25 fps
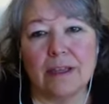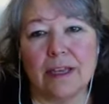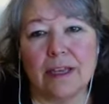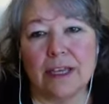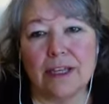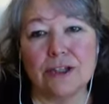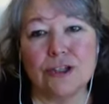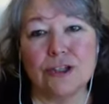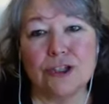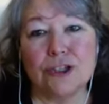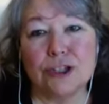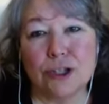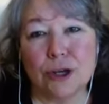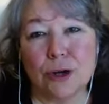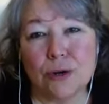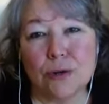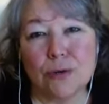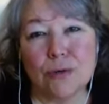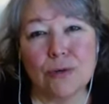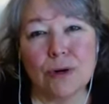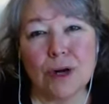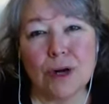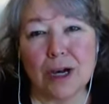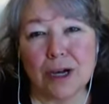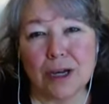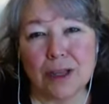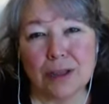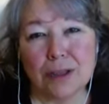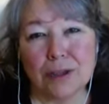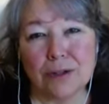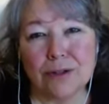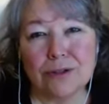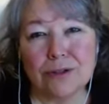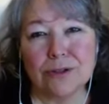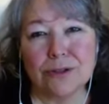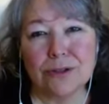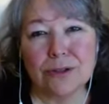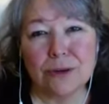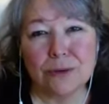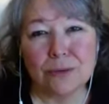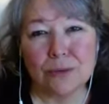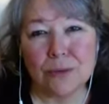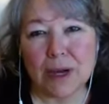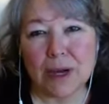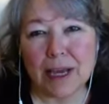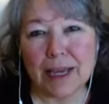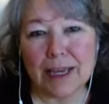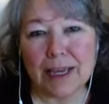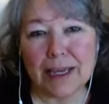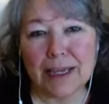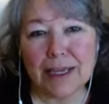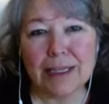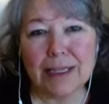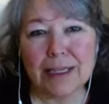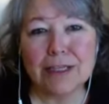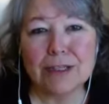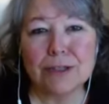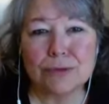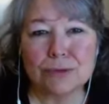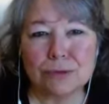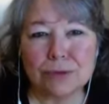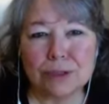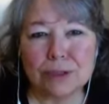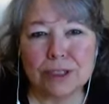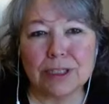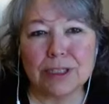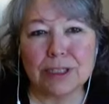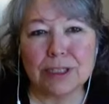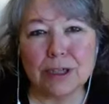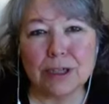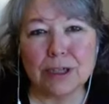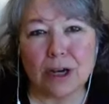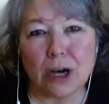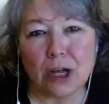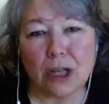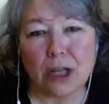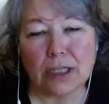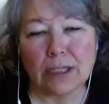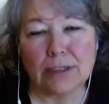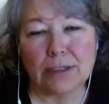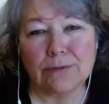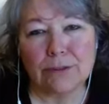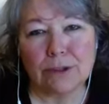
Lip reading: and show others the way is really the calling